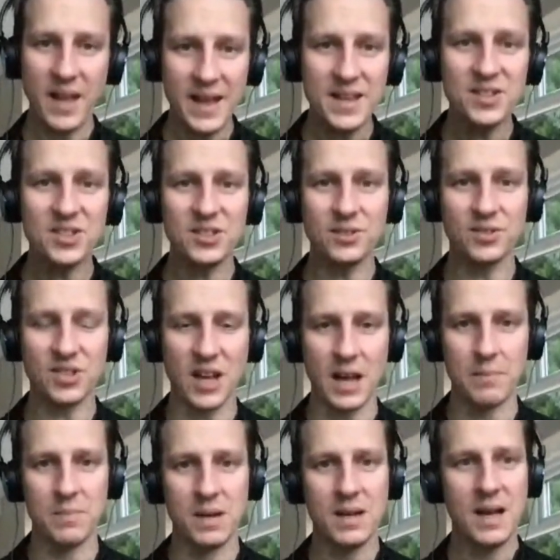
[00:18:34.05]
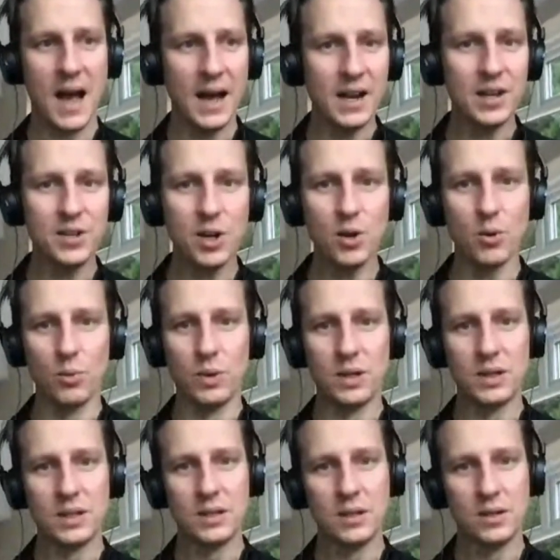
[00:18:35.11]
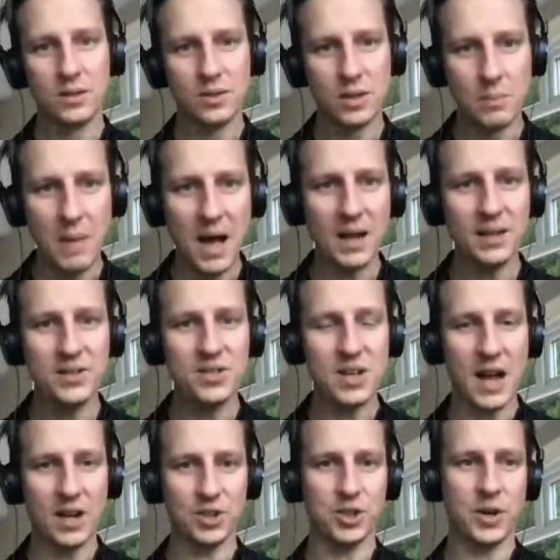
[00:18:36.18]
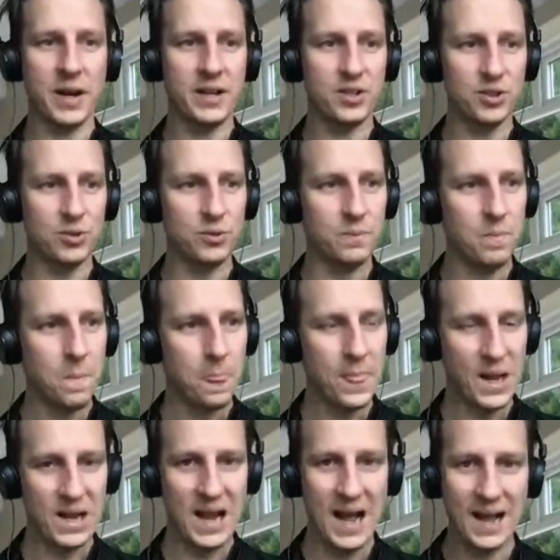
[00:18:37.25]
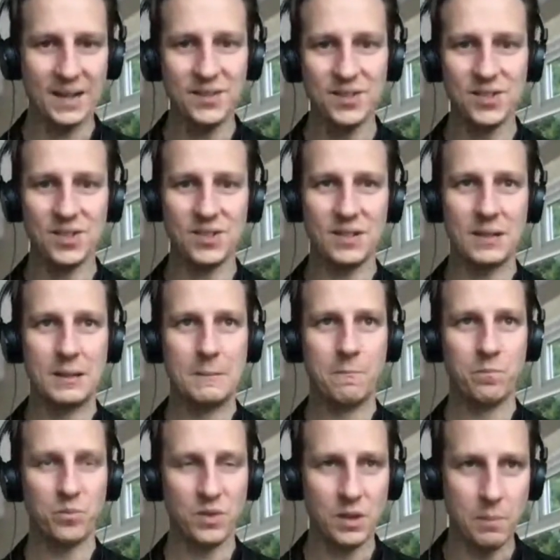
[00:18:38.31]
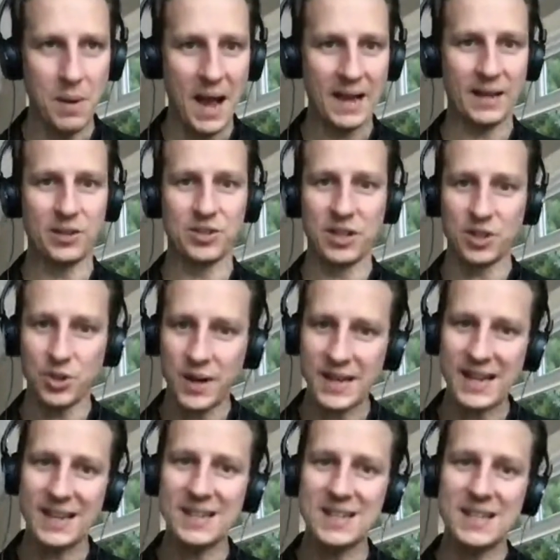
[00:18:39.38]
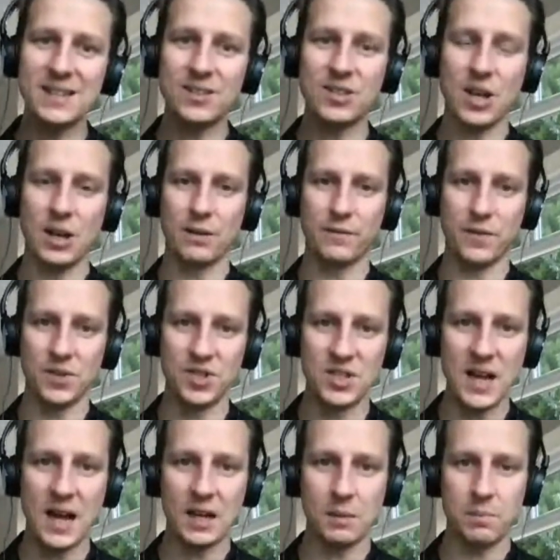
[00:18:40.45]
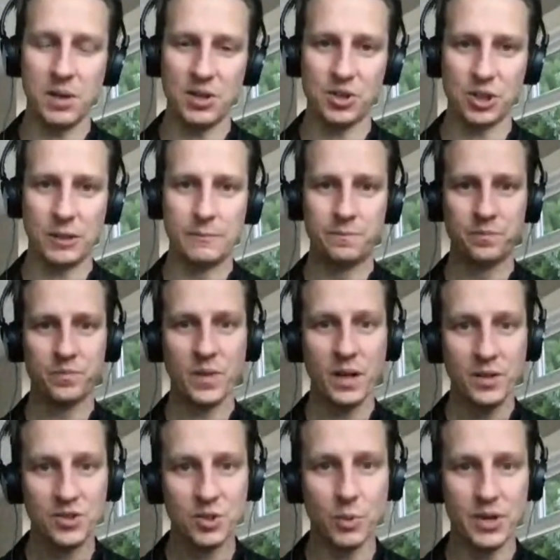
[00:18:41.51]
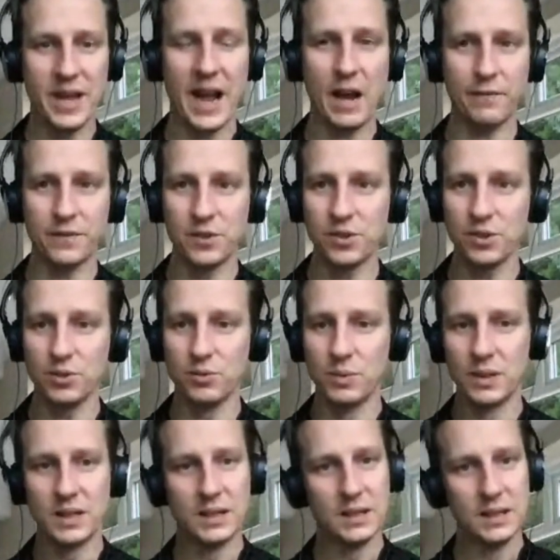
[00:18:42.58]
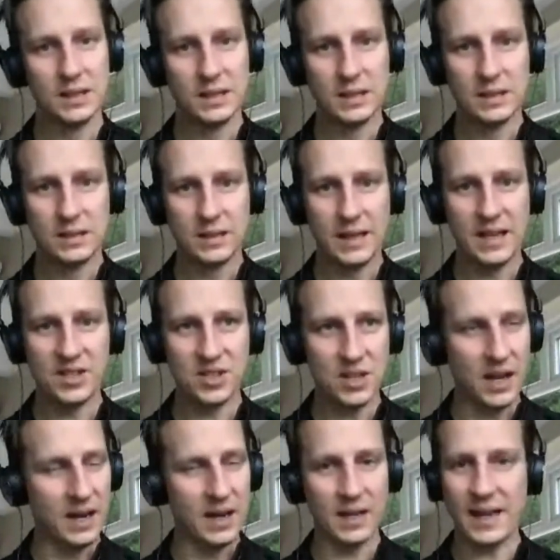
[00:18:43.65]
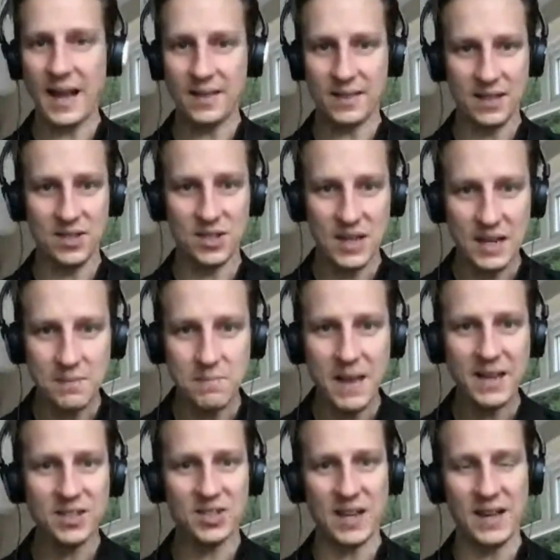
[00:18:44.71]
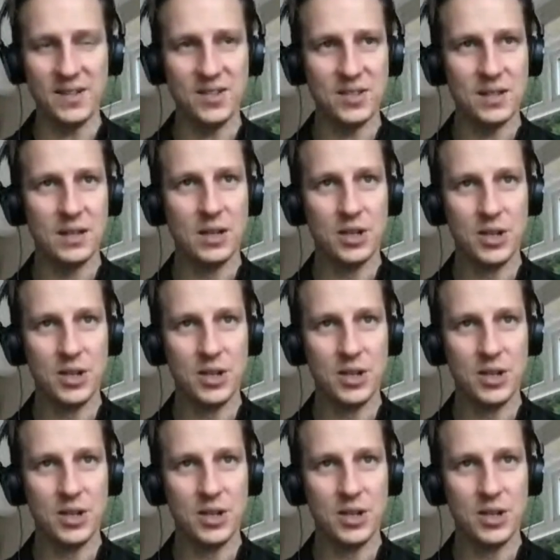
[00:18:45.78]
There is still time. And I know the Marlins are trying to enhance. They're trying to get a deal done for a starting pitcher. So what you have to do is, and I get this, it makes sense.